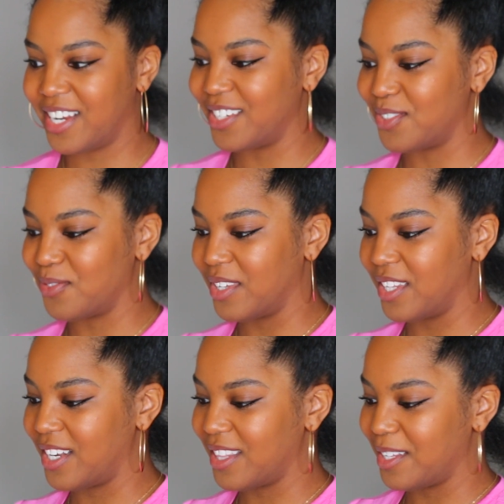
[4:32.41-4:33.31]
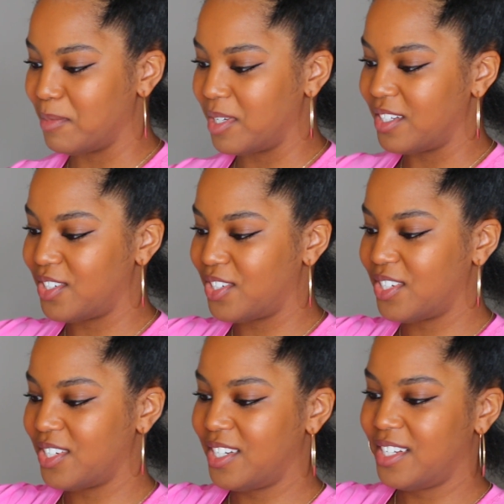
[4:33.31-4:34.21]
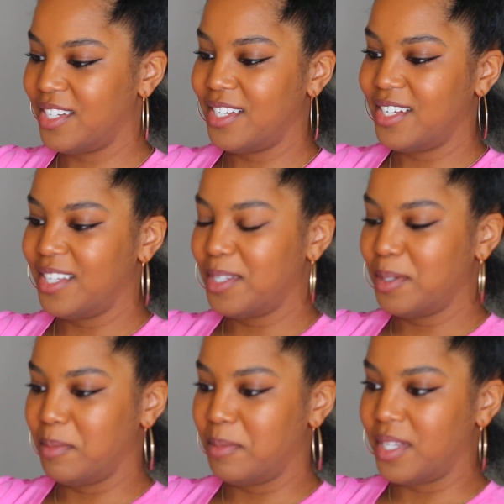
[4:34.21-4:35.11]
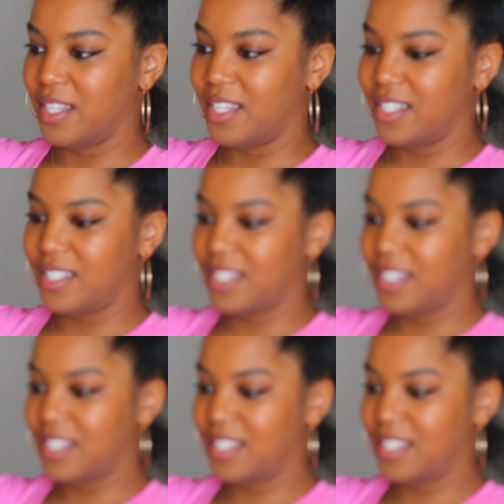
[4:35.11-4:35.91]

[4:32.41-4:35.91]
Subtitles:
It's really not that much, but